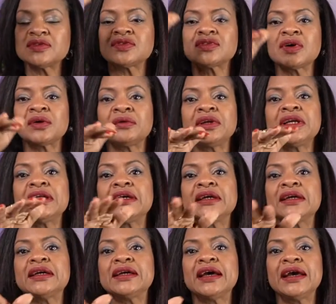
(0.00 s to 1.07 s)
Sorry,
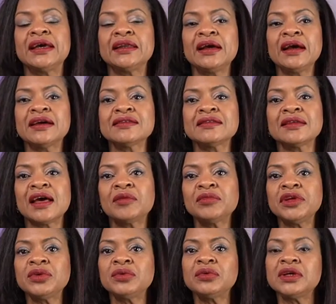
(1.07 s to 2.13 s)
and it has
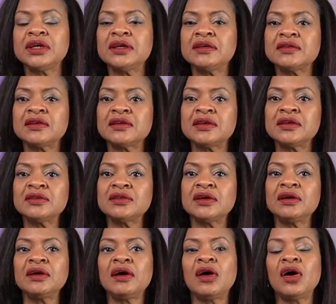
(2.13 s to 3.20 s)
labdanum in the in
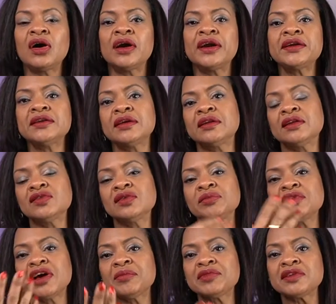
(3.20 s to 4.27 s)
the heart, that
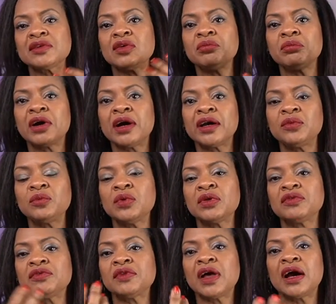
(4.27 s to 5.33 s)
sometimes is combined
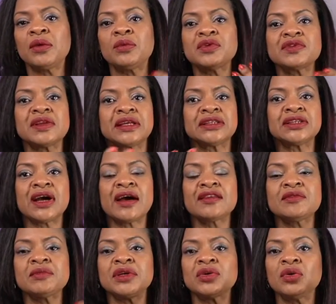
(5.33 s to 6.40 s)
with flowers like
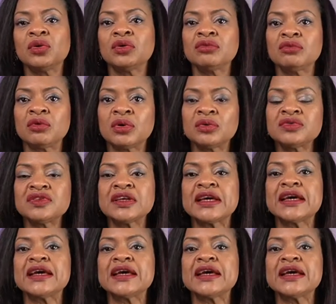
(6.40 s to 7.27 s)
jasmine or rose,